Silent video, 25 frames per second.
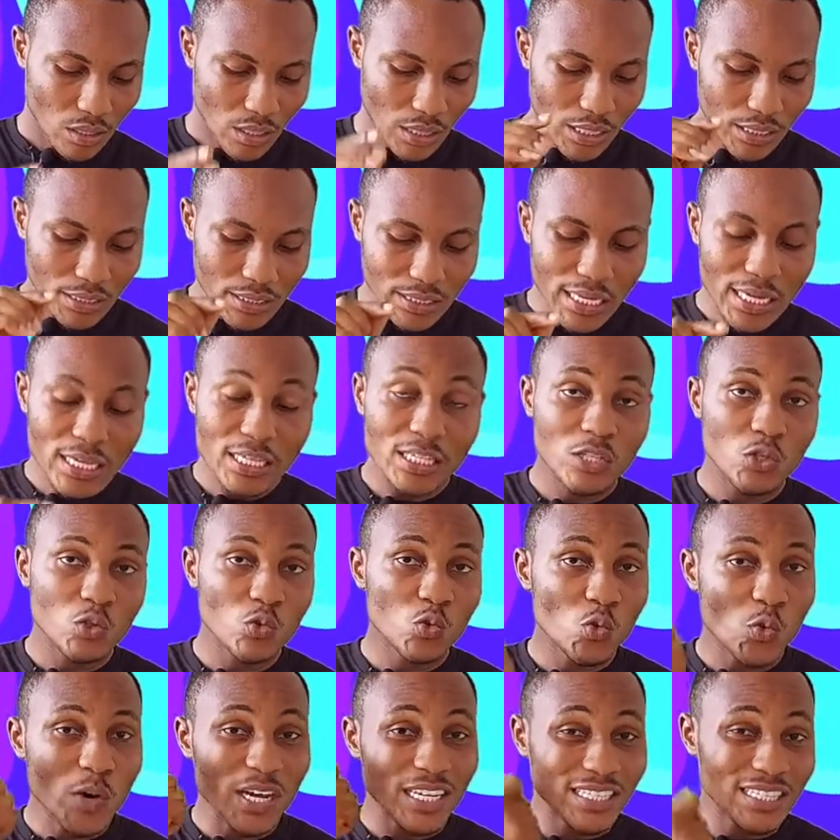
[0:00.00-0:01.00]
It takes
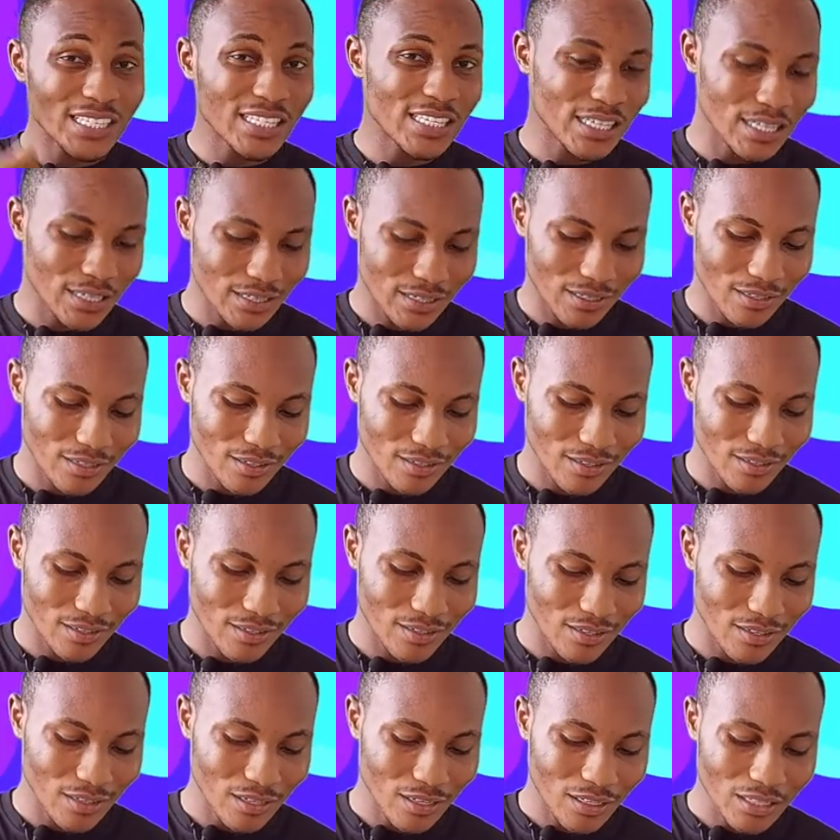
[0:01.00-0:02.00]
sweat,
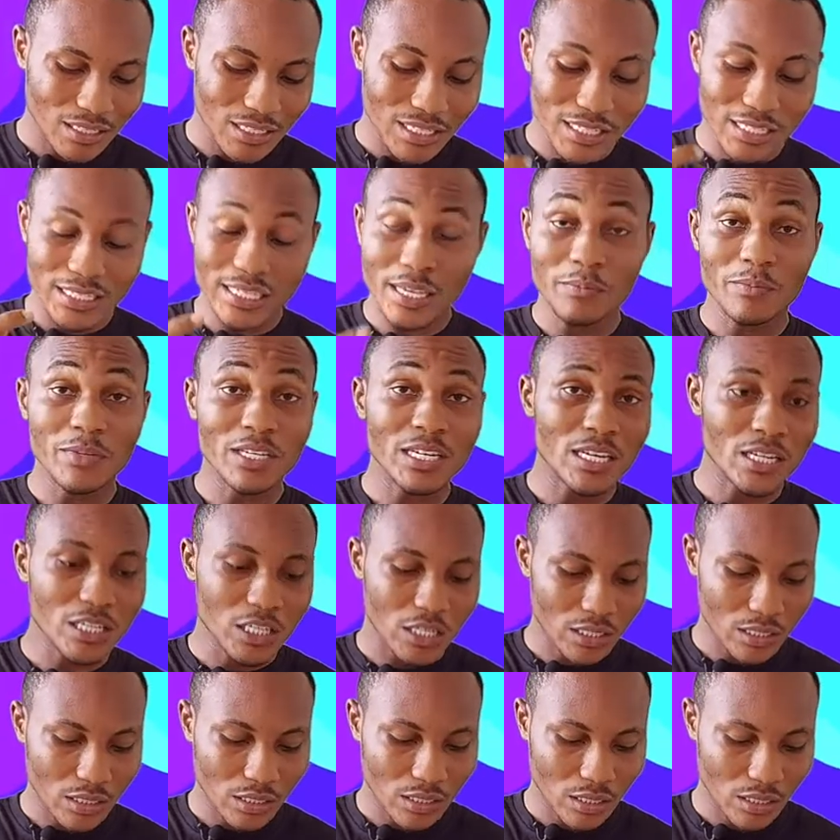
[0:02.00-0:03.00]

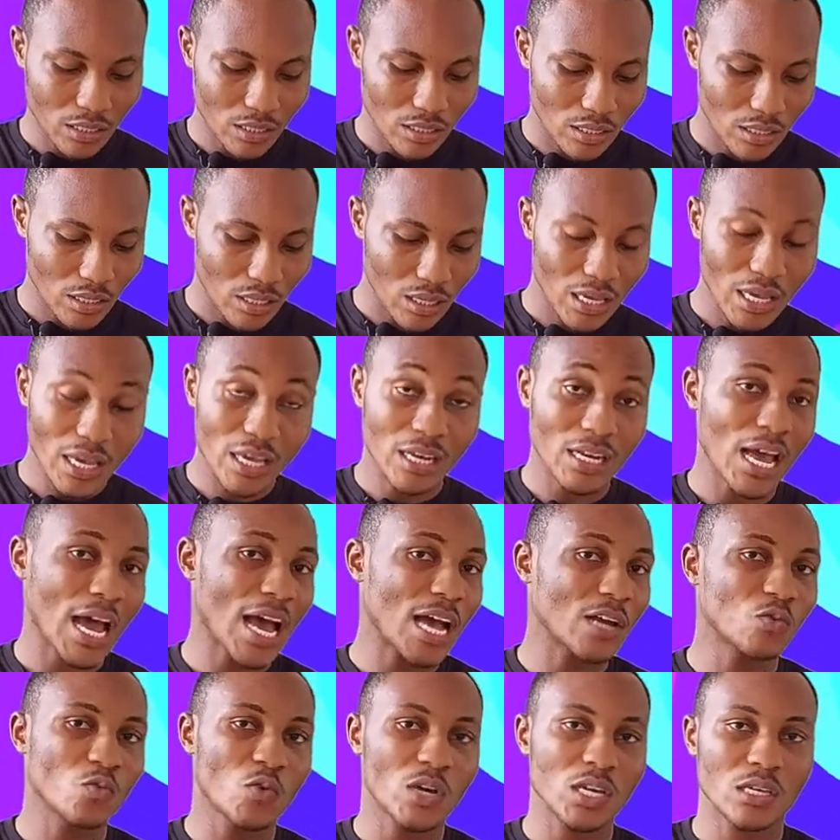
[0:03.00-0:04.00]
determination, and
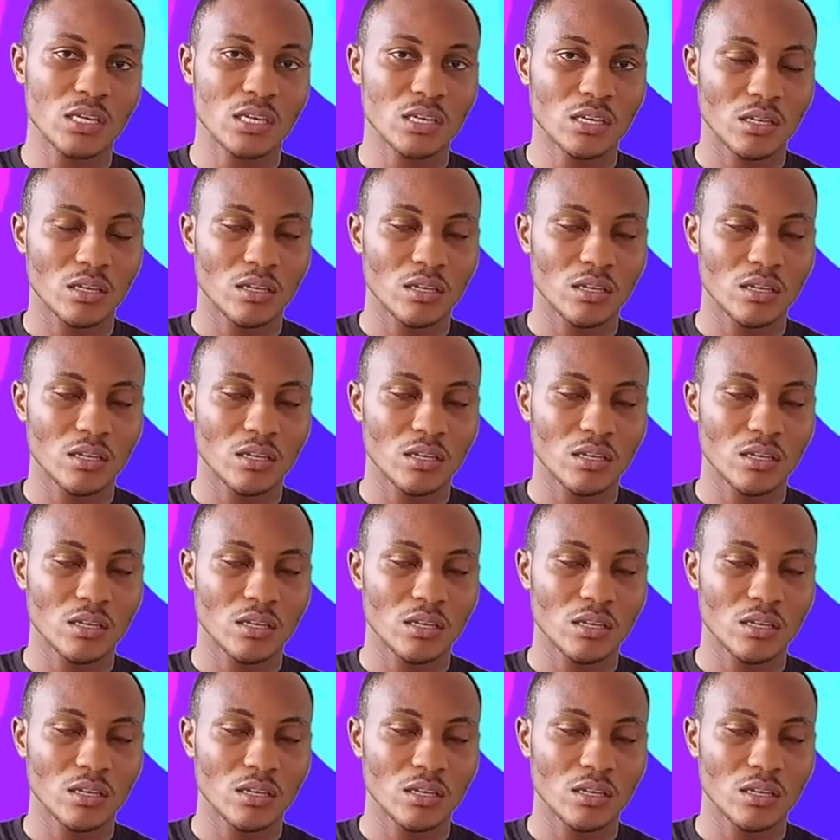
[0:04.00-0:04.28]
hard work.